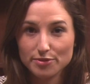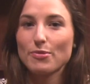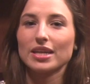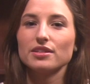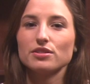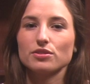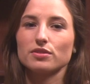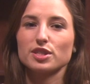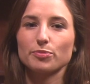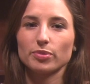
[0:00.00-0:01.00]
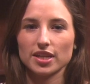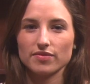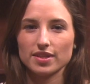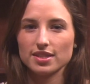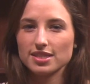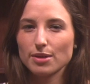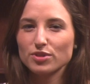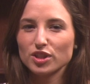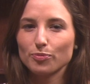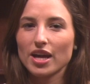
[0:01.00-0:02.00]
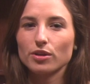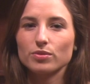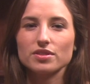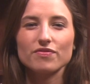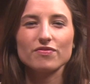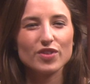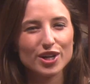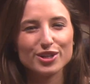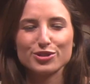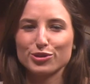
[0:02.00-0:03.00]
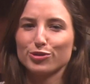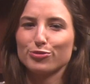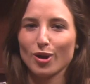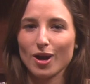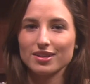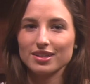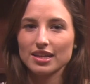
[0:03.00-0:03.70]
many students believed that the subject matter was far too broad.